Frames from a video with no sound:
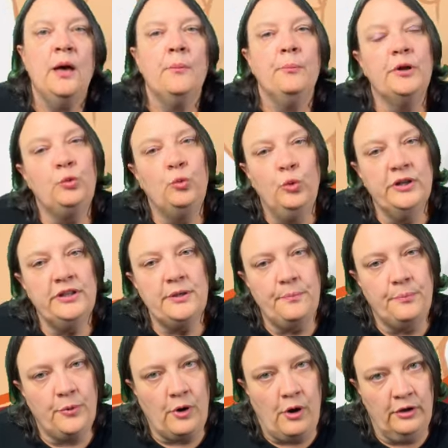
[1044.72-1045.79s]
But with the
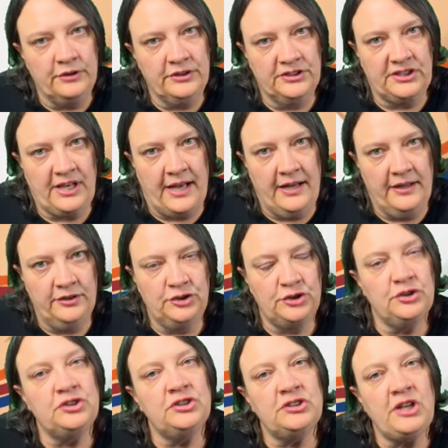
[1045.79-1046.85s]
Bronze Age,
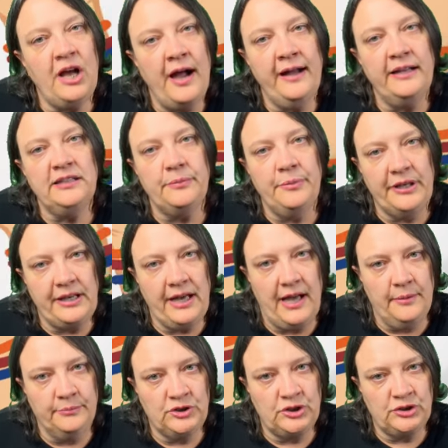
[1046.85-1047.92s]
society
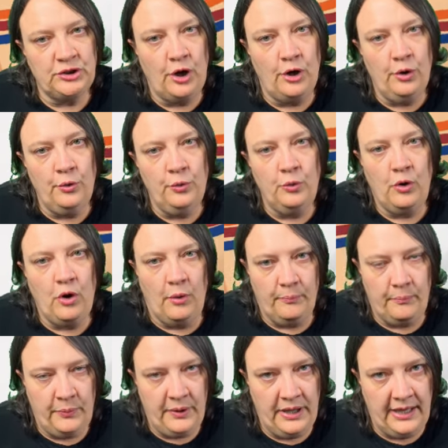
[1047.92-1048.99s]
became so
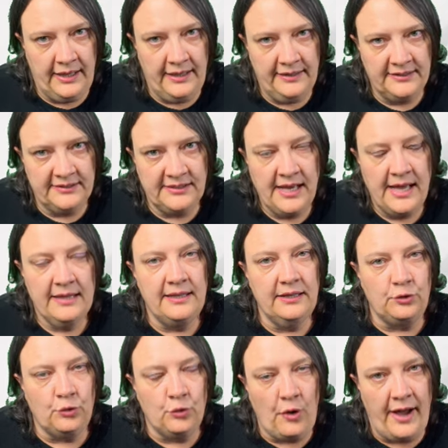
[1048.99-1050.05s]
complex
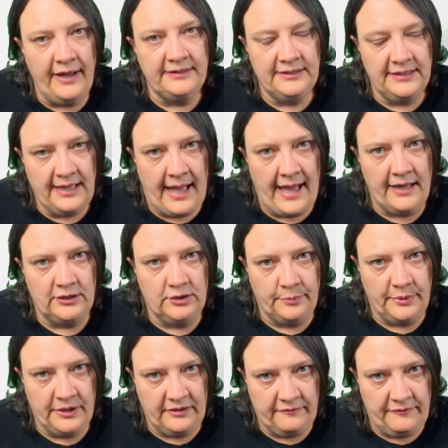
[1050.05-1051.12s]
that writing had to
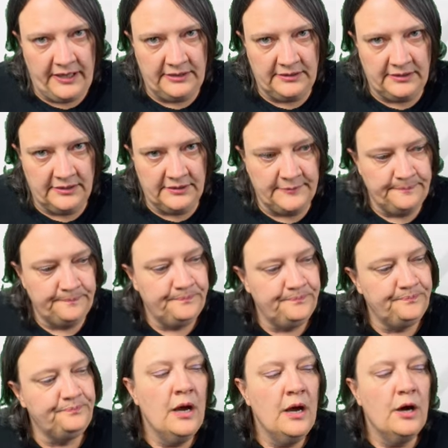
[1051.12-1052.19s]
be invented.
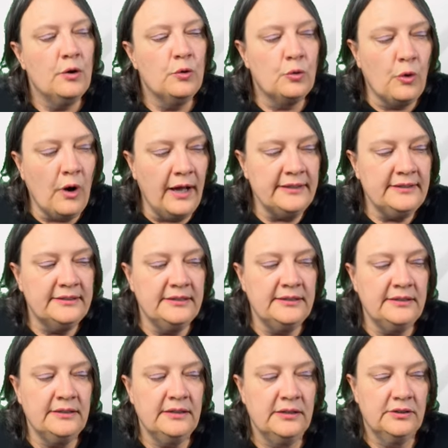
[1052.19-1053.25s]

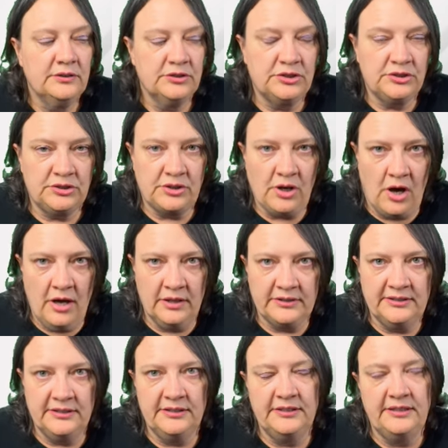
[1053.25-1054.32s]
Writing
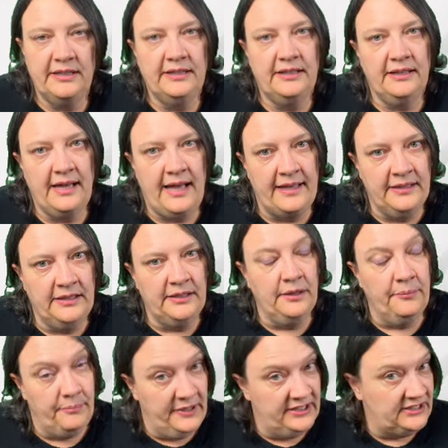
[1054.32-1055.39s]
started in
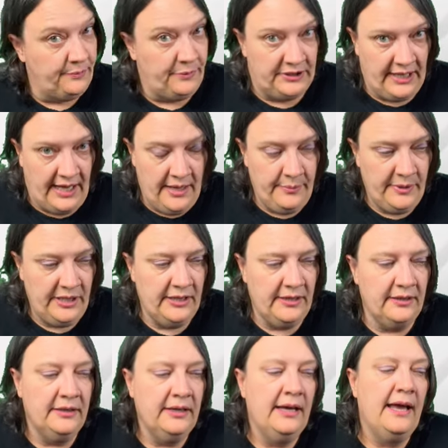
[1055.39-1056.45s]
Mesopotamia
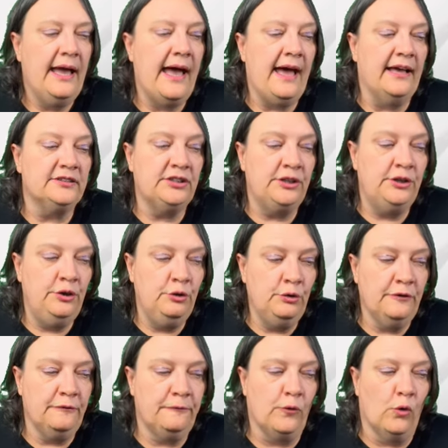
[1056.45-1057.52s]
as
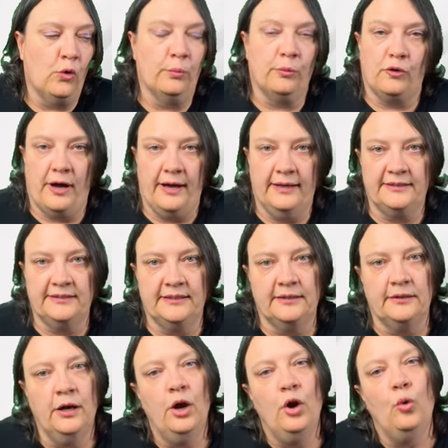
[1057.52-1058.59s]
cuneiform
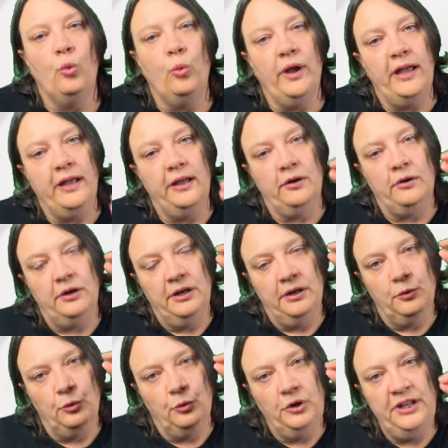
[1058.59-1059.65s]
writing, where
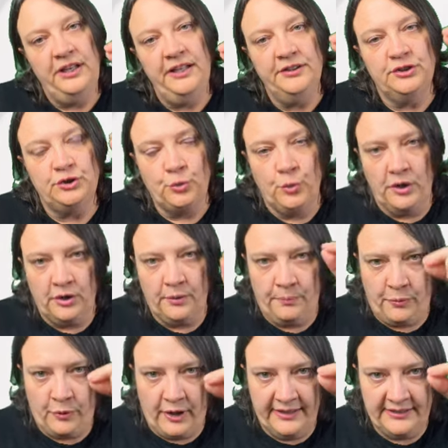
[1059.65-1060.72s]
reeds were
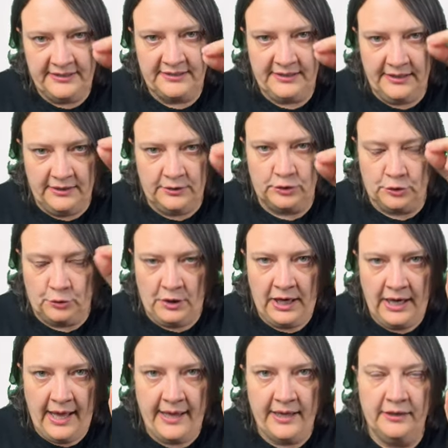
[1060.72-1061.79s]
pressed into
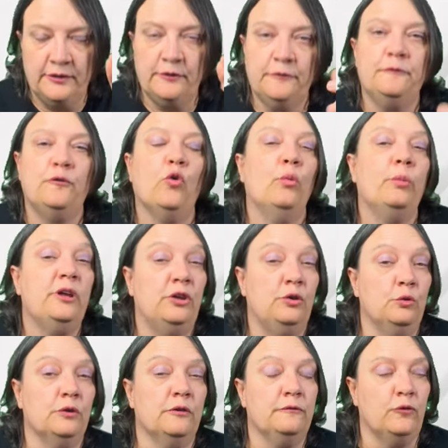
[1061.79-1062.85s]
clay to form
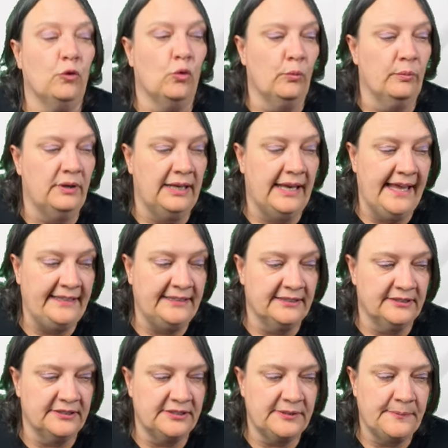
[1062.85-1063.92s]
cuneiform
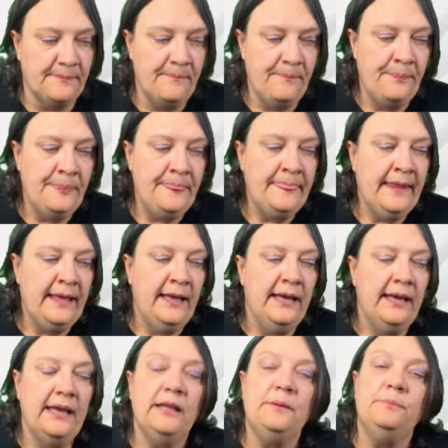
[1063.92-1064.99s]
letters.
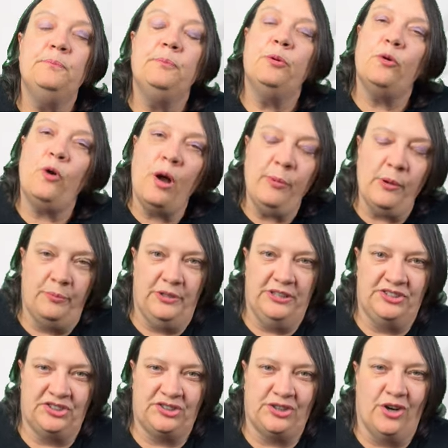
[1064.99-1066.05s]
It probably
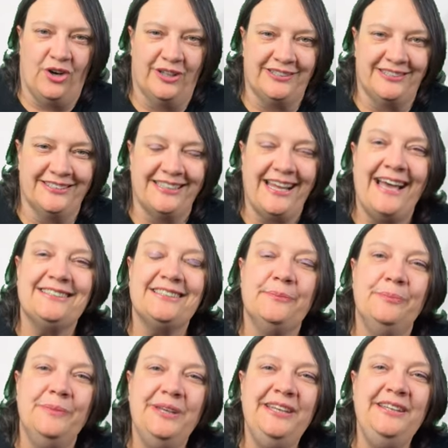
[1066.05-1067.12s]
started as a
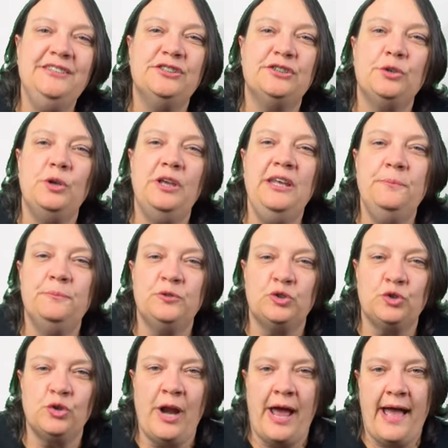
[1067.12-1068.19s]
means to keep
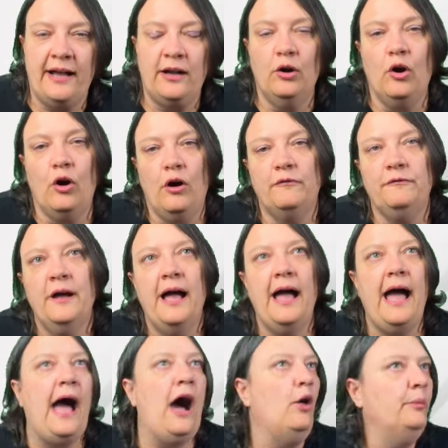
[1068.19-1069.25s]
track of
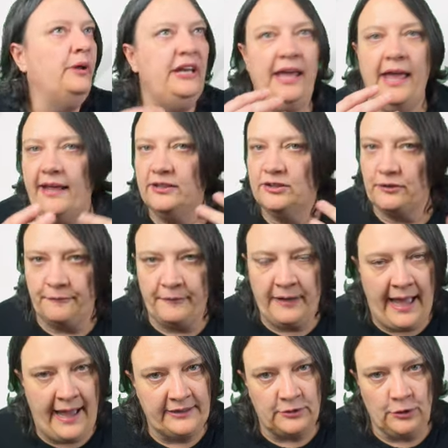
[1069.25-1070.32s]
how many heads of
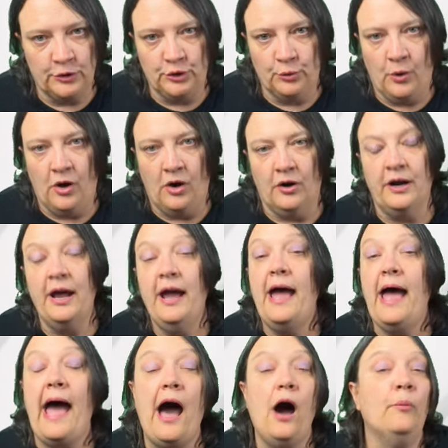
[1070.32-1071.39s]
cattle you are,
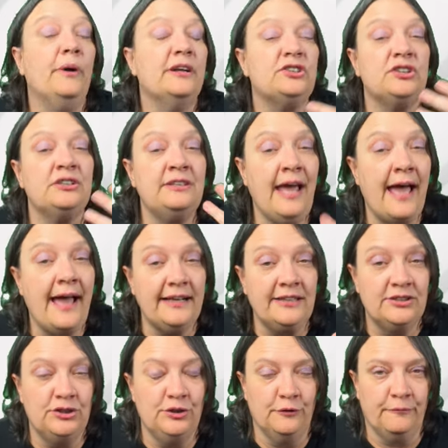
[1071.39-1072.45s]
how much
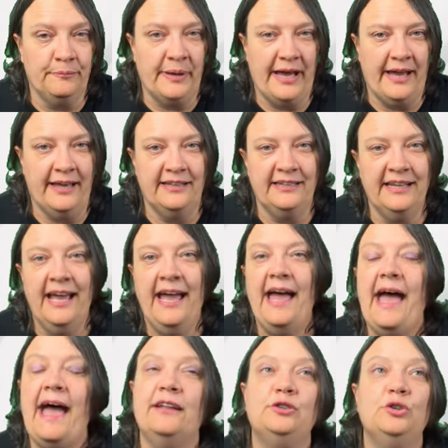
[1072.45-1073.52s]
tax you've paid,
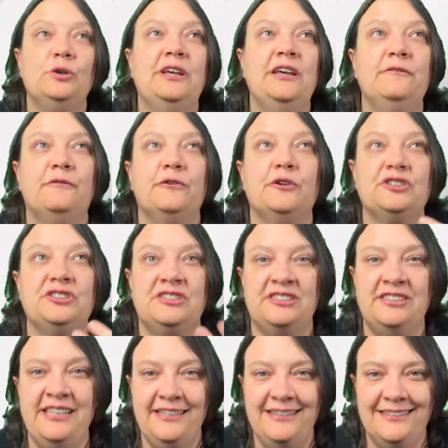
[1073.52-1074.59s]
and to give
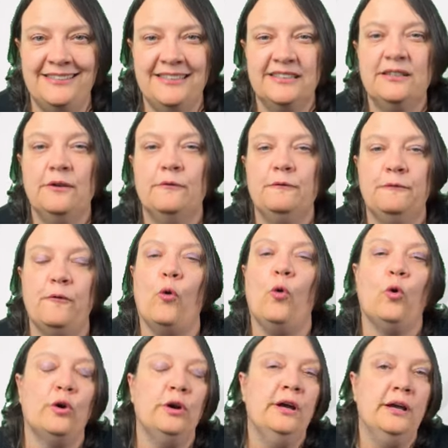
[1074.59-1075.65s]
receipt
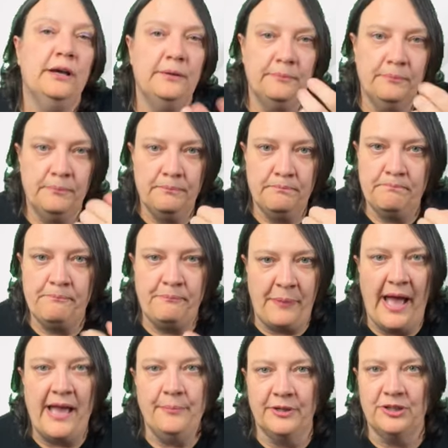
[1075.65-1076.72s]
for
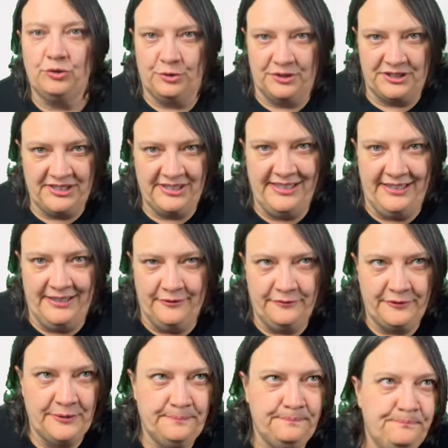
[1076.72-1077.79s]
payment
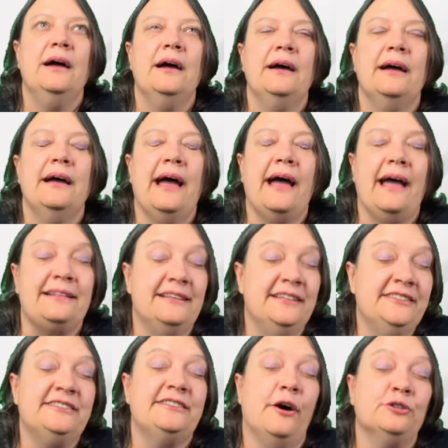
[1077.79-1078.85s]
received. At
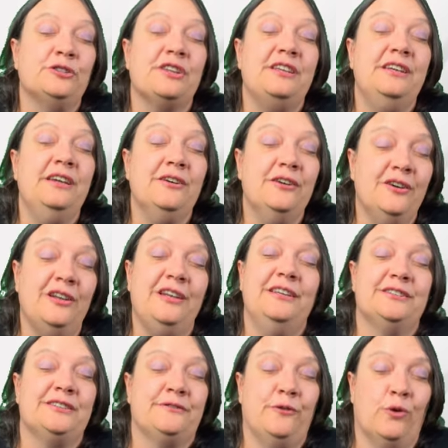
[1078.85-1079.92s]
least those are the
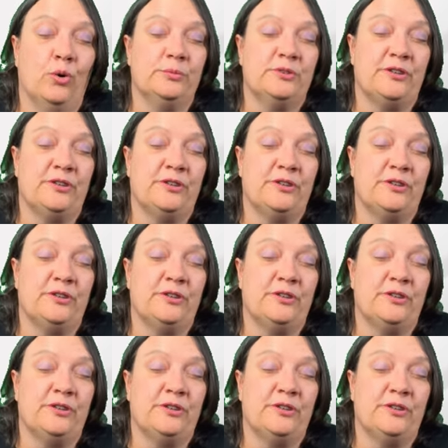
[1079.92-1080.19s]
earliest forms